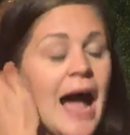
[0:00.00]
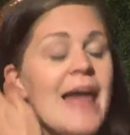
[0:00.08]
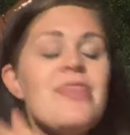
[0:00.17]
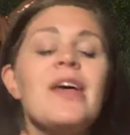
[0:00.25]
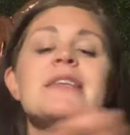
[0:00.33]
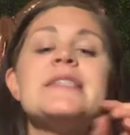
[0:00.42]

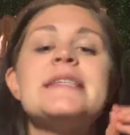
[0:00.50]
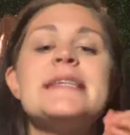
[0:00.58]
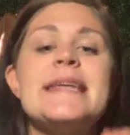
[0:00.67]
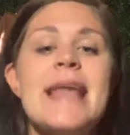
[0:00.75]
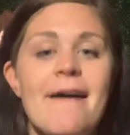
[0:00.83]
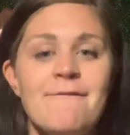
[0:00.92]
this
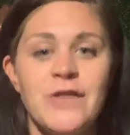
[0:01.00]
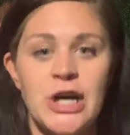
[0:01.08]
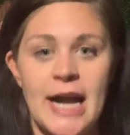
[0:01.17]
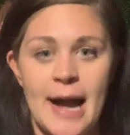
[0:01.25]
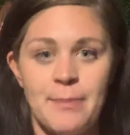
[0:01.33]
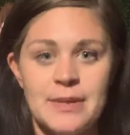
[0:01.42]
never
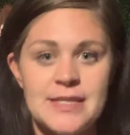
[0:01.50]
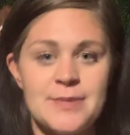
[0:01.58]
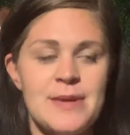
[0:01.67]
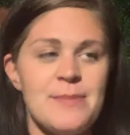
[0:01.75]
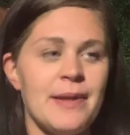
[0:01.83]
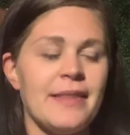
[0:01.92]
happens to
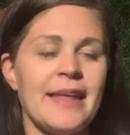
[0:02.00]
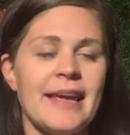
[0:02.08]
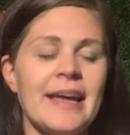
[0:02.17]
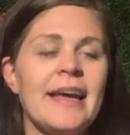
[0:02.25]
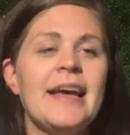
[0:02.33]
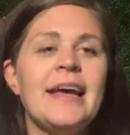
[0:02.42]
me, but
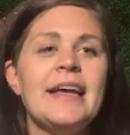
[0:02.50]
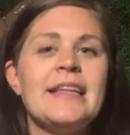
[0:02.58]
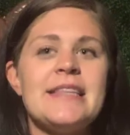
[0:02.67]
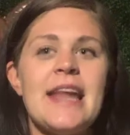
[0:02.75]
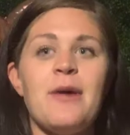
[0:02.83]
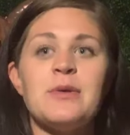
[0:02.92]
like
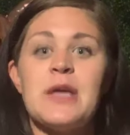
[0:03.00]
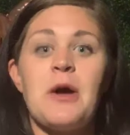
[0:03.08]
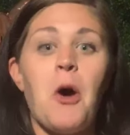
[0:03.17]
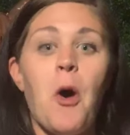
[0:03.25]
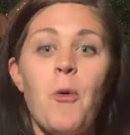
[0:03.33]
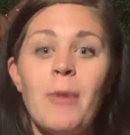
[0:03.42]
today I was like,
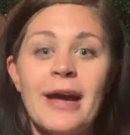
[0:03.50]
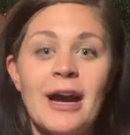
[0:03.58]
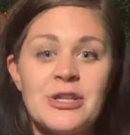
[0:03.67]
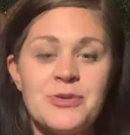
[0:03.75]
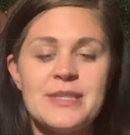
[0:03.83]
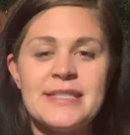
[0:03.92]
oh my
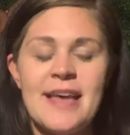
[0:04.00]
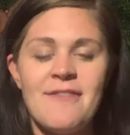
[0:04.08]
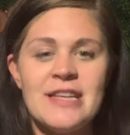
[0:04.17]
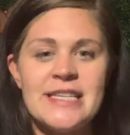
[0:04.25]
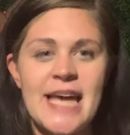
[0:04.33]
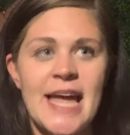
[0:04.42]
gosh, it was
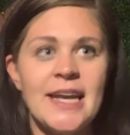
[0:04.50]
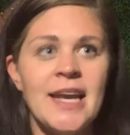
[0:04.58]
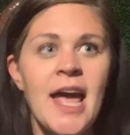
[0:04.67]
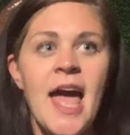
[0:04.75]
7:10.